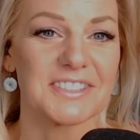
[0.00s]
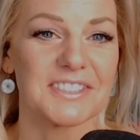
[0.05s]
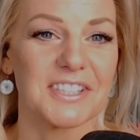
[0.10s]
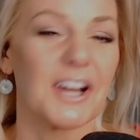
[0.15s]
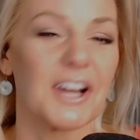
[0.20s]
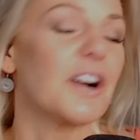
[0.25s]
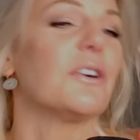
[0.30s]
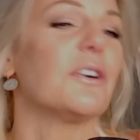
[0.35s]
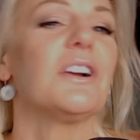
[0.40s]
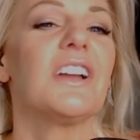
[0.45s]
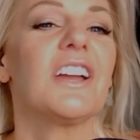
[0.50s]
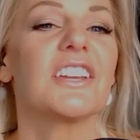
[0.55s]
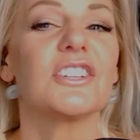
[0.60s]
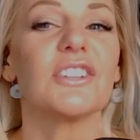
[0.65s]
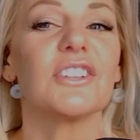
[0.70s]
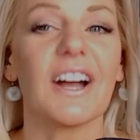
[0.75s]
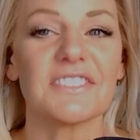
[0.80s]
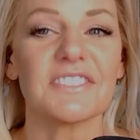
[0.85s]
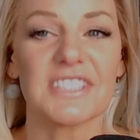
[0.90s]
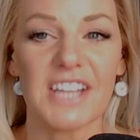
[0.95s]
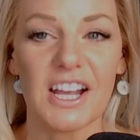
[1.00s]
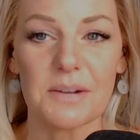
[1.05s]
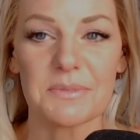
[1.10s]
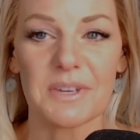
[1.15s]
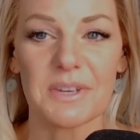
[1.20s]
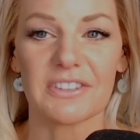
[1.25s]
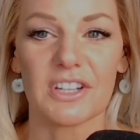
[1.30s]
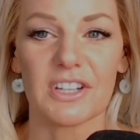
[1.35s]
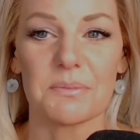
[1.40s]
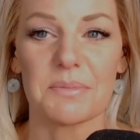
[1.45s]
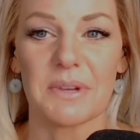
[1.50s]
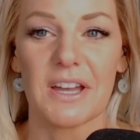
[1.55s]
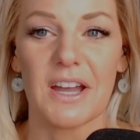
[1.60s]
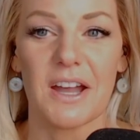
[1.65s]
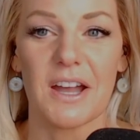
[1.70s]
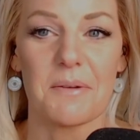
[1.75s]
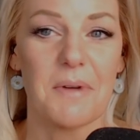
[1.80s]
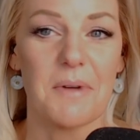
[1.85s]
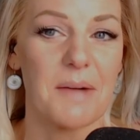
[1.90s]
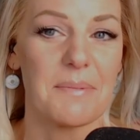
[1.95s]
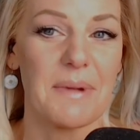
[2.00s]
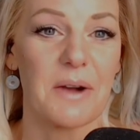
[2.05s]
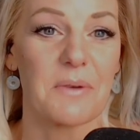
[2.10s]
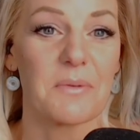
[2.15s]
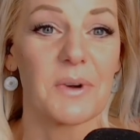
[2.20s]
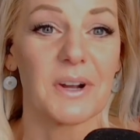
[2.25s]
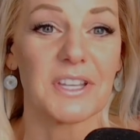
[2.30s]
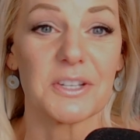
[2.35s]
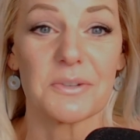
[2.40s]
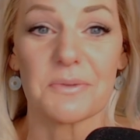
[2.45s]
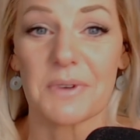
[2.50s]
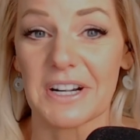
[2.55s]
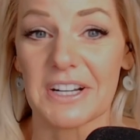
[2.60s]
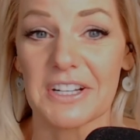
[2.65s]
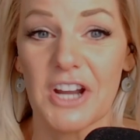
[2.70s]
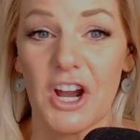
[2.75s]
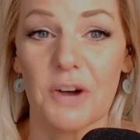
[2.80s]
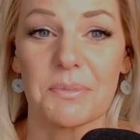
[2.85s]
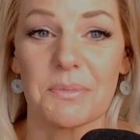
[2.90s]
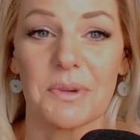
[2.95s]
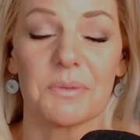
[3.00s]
So you'll have to tell me a little bit about what you want to know.